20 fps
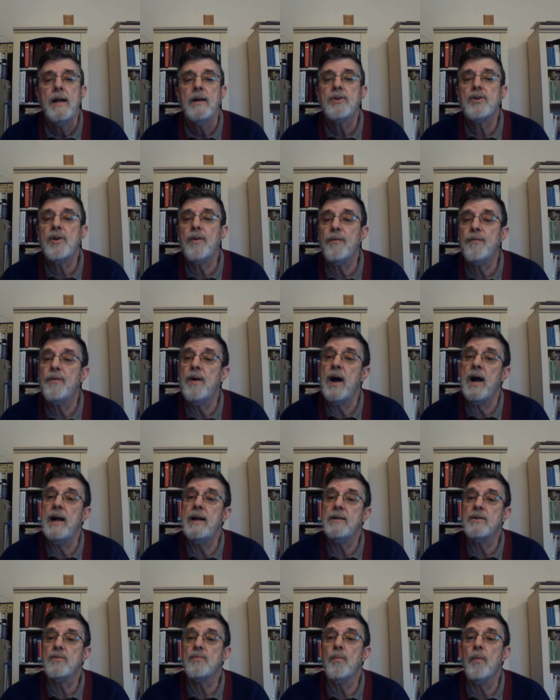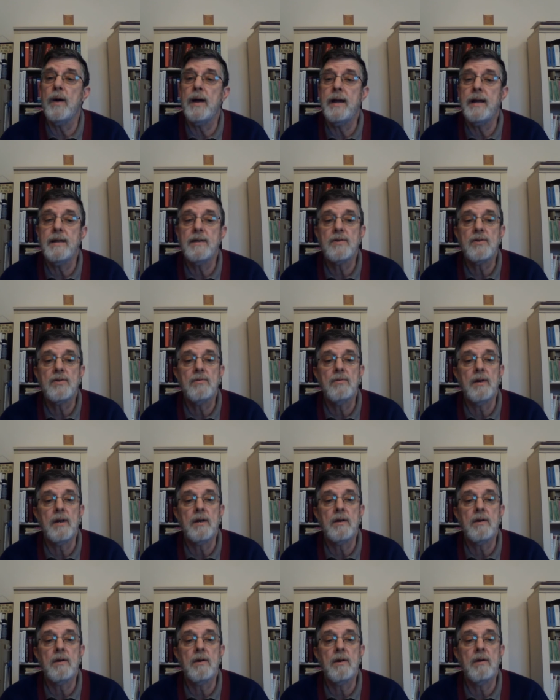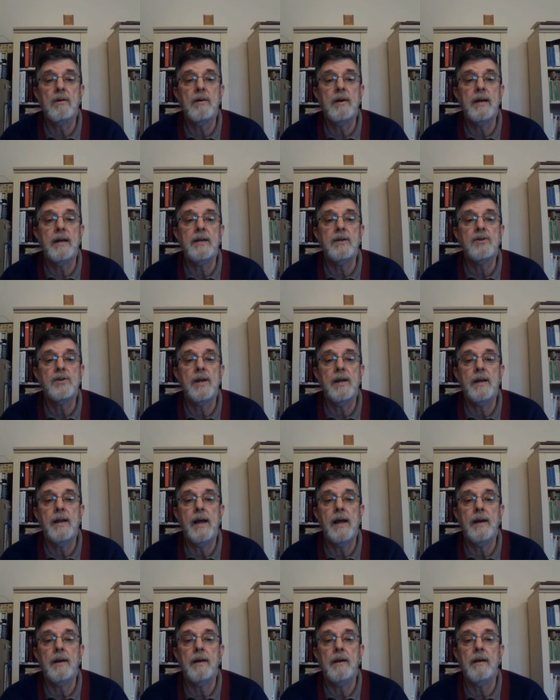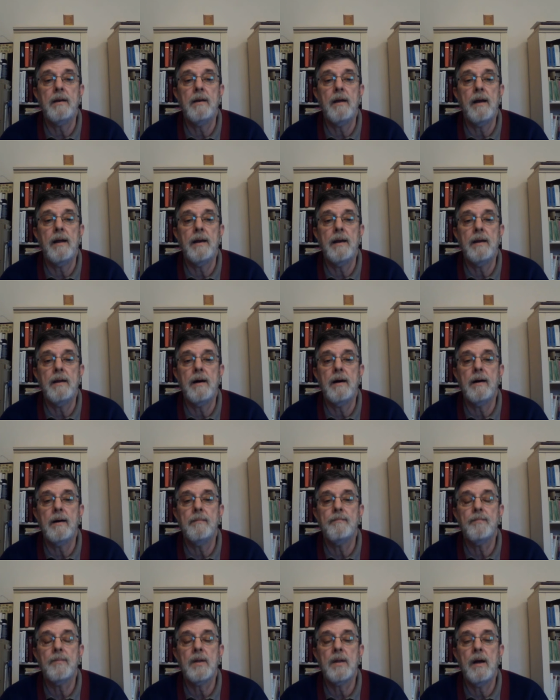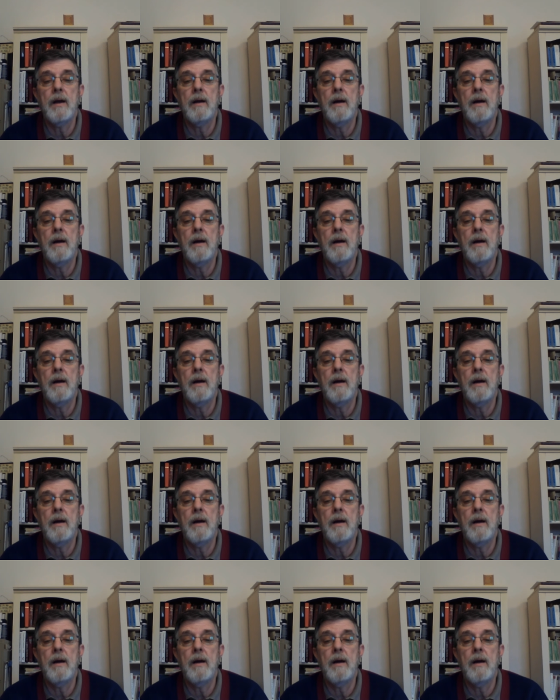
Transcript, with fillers: She finds ways to encourage and and and um,